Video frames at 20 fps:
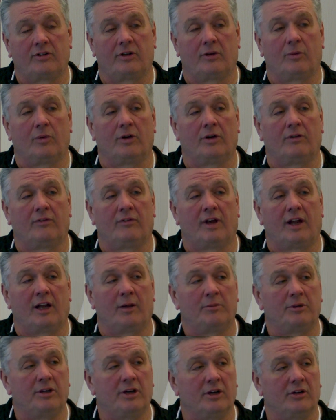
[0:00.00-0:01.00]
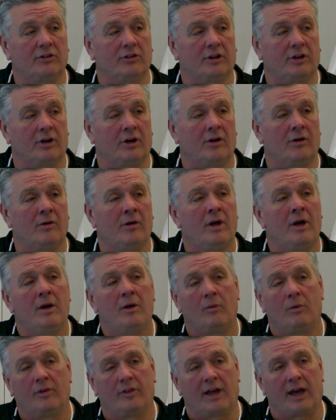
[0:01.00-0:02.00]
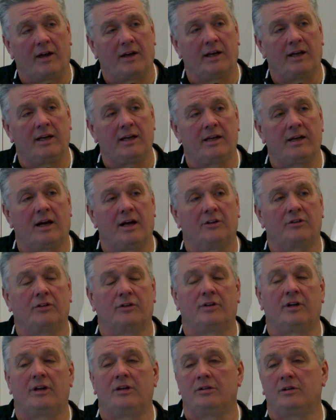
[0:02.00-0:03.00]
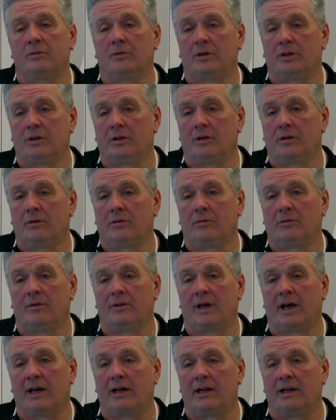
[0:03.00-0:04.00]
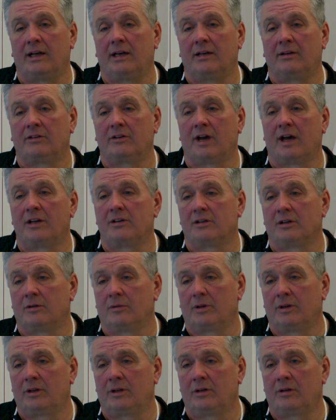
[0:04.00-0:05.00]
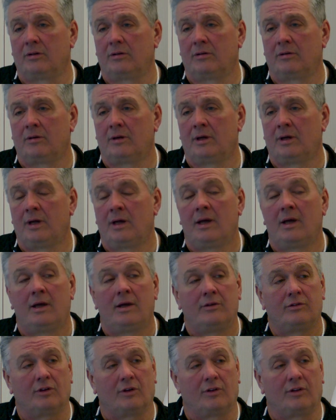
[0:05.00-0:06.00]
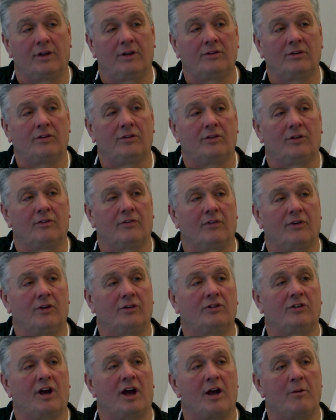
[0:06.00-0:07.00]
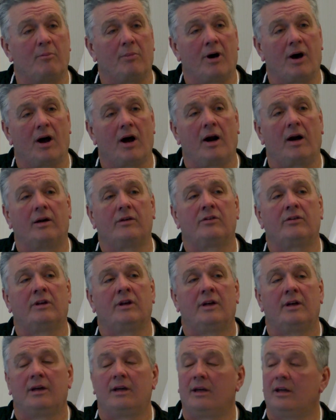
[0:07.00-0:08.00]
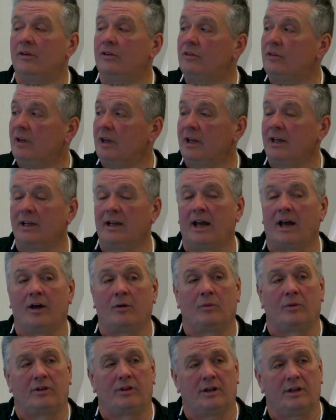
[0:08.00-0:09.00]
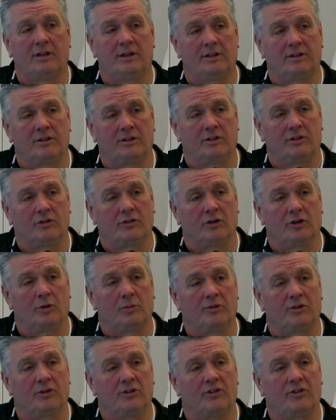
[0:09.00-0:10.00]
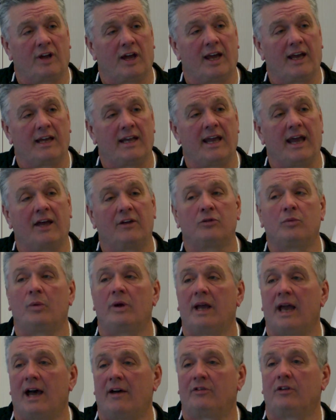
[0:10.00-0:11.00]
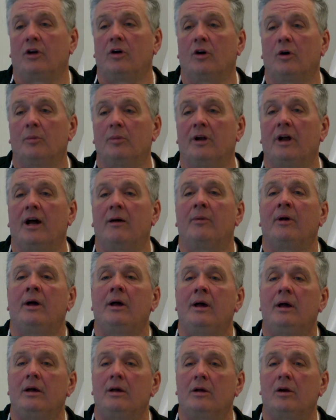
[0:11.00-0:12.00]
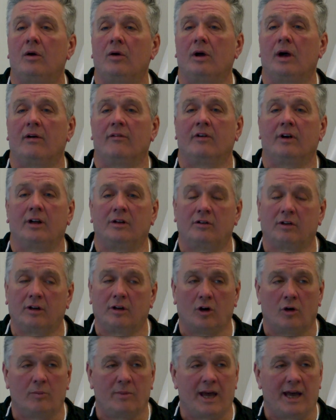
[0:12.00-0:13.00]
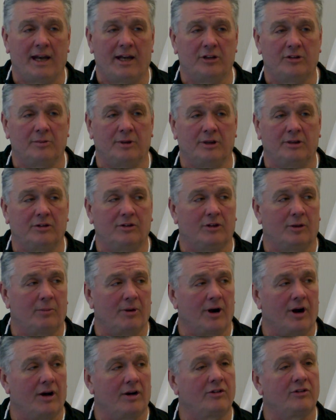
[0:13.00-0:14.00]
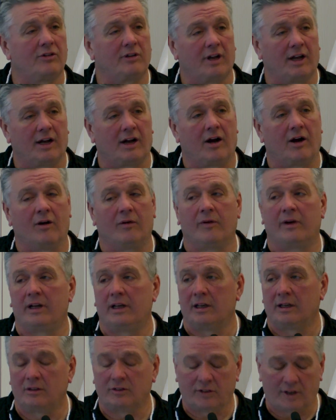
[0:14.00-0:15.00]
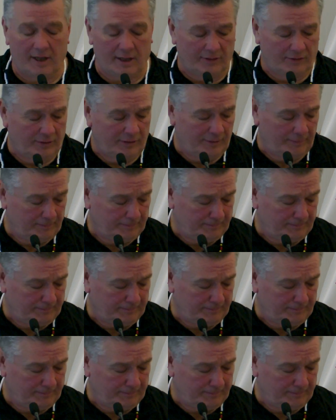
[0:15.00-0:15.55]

that were developed years ago without any consultation with you, without any discussion with you. So this is the first time Parks is sitting down with Indigenous groups and saying, yes, we have to open up co-governance and co-management to the parks that already exist.